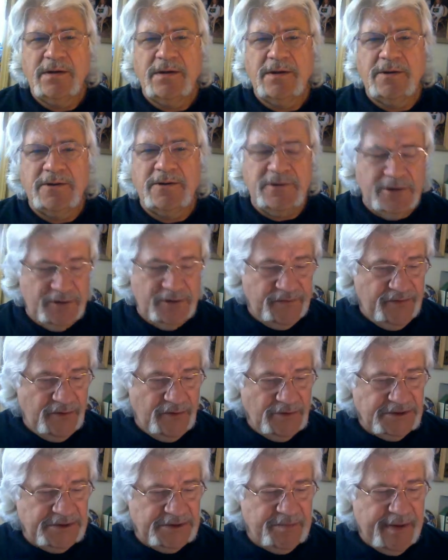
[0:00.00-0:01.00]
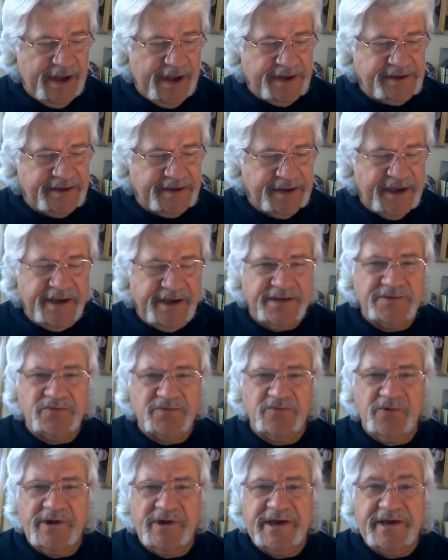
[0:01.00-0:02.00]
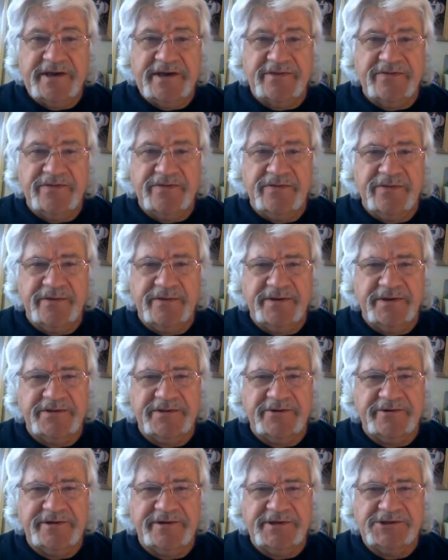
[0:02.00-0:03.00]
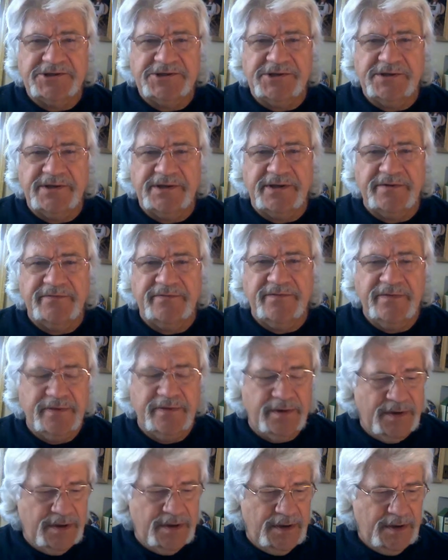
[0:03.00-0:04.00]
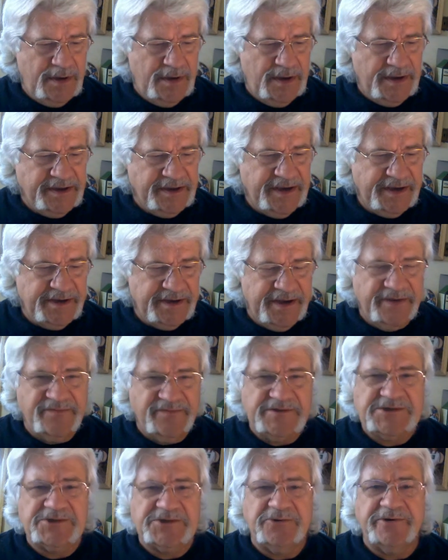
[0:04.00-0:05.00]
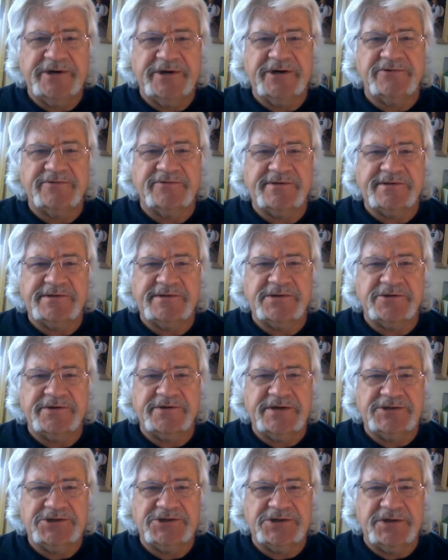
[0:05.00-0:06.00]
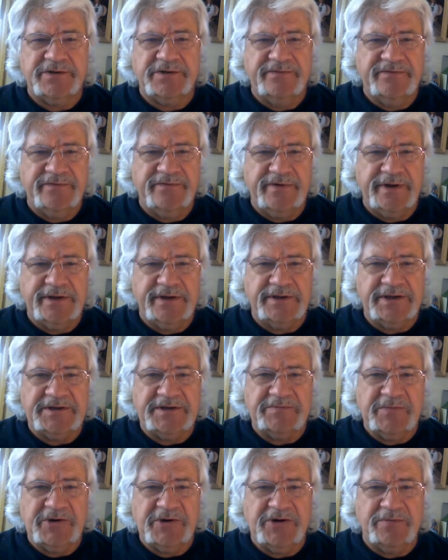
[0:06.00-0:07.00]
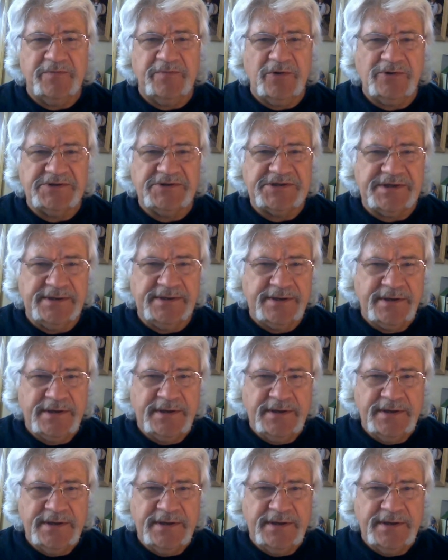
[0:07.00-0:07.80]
Oh, hello, folks. Back again with another edition of Ken David Stewart here with another edition of Lake Mariposa.